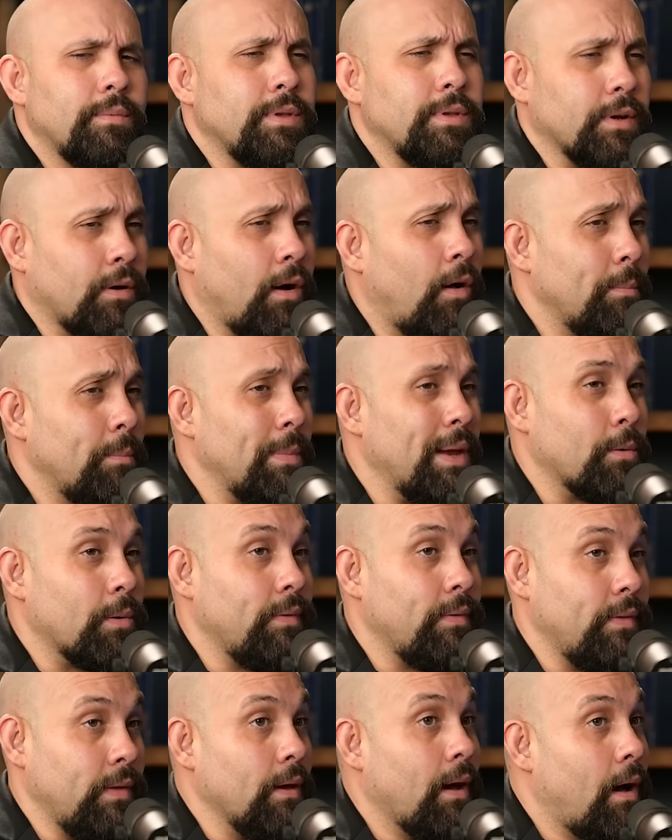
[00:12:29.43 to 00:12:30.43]
to call
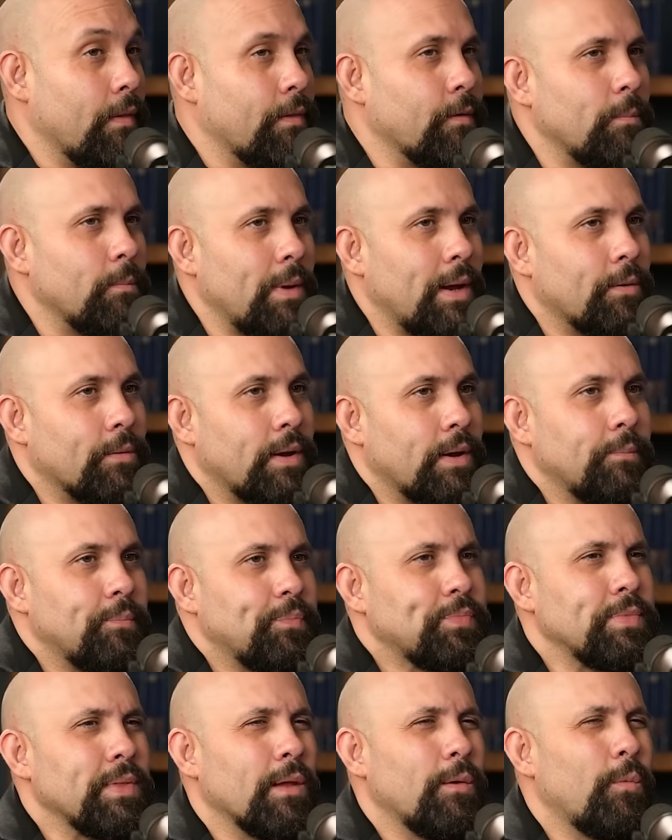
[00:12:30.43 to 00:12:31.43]
Mary the other Mary
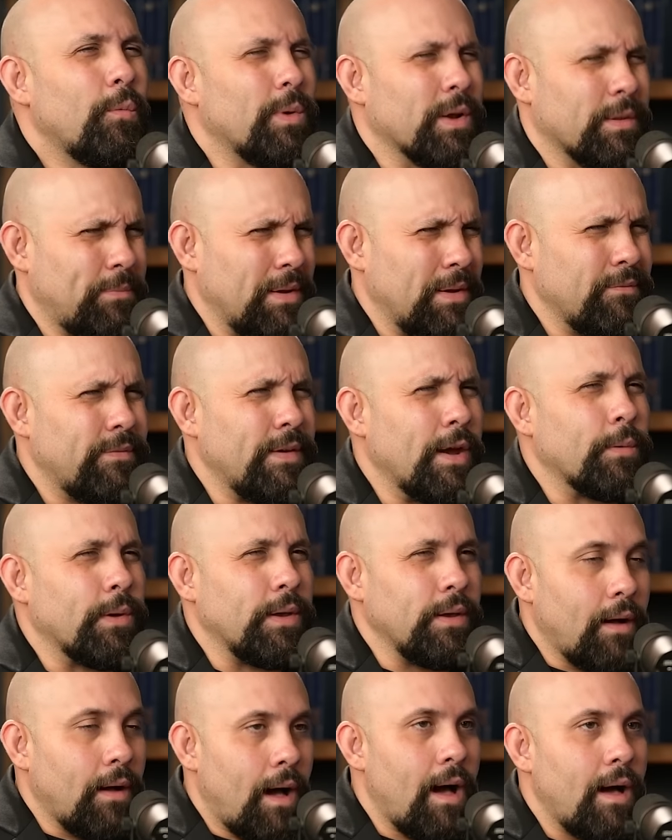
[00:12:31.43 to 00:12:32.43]
would have been
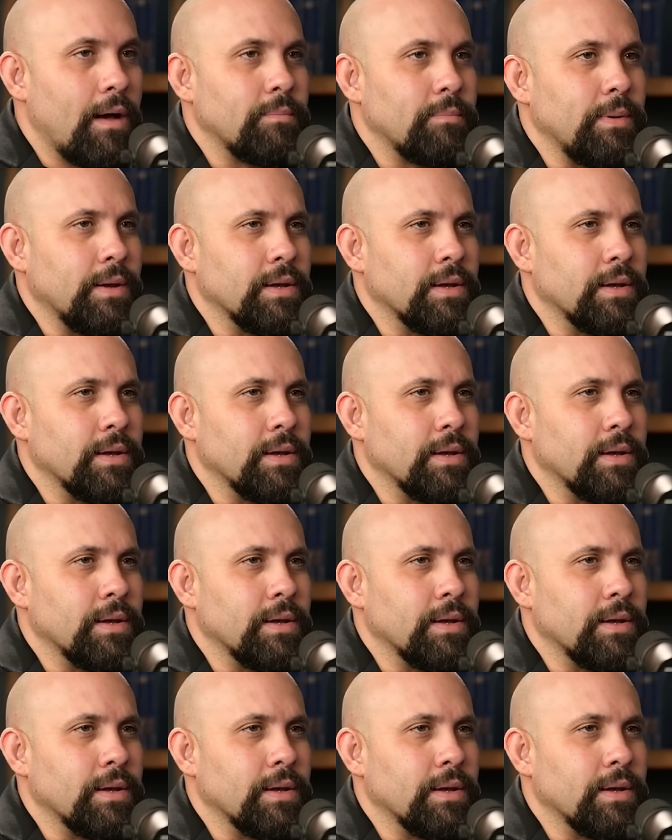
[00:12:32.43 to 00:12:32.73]
very odd,